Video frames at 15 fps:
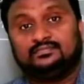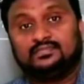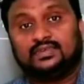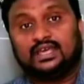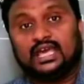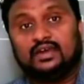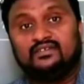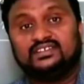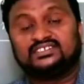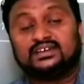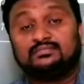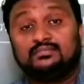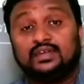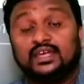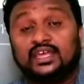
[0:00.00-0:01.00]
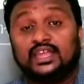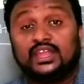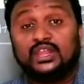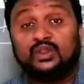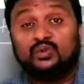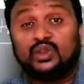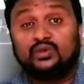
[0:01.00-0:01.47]
Having some
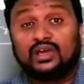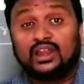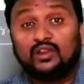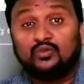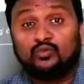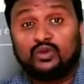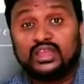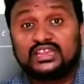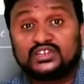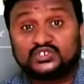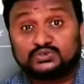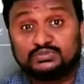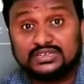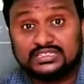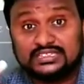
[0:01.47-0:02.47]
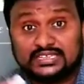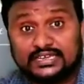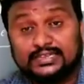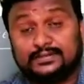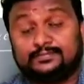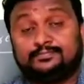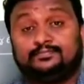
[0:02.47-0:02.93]
individual weight should be
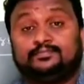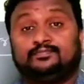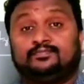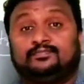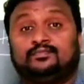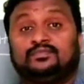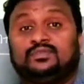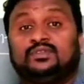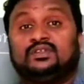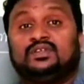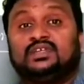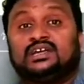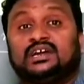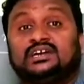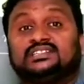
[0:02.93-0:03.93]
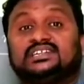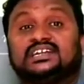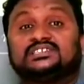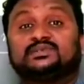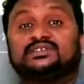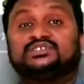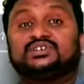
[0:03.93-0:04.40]
there.
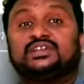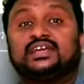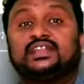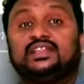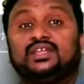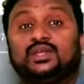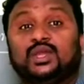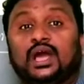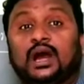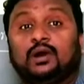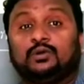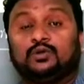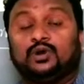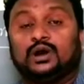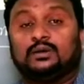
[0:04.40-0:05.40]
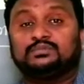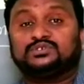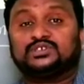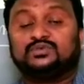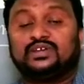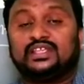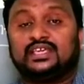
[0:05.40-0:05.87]
That's why children, you have to
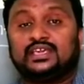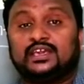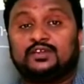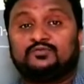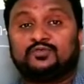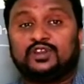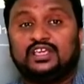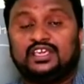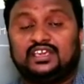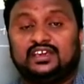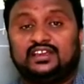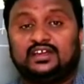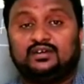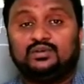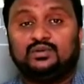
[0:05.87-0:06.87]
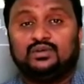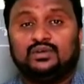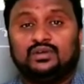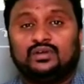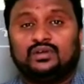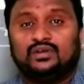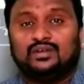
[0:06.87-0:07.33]
observe very carefully here now.
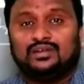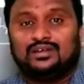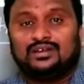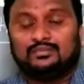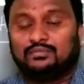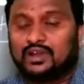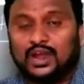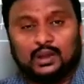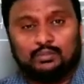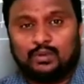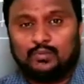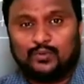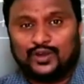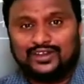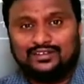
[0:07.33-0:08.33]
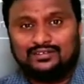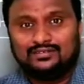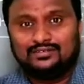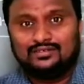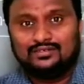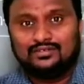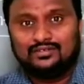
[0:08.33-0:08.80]
Got my point?
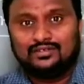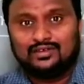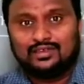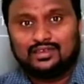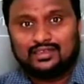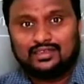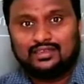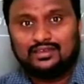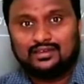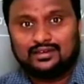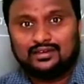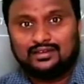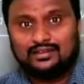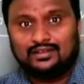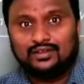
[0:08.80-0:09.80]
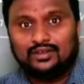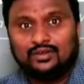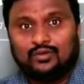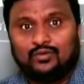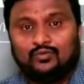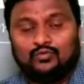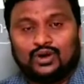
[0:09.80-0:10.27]
Here
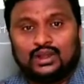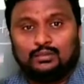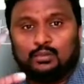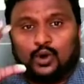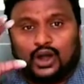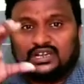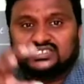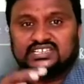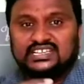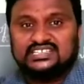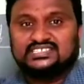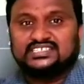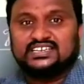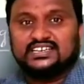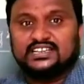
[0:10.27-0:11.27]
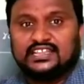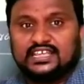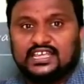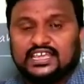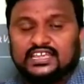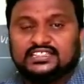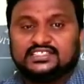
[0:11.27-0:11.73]
one box it is
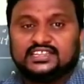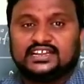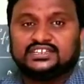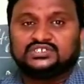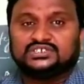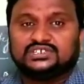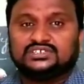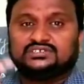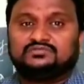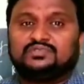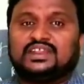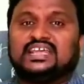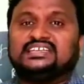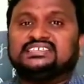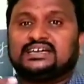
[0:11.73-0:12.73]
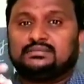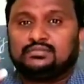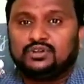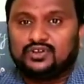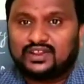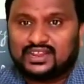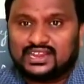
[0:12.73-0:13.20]
there. In that, for
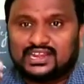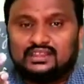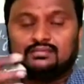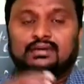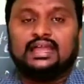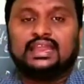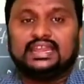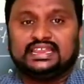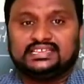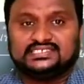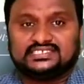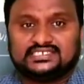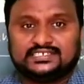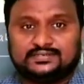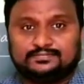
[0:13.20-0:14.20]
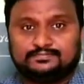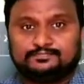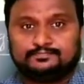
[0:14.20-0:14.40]
example, your kidney bank it is there.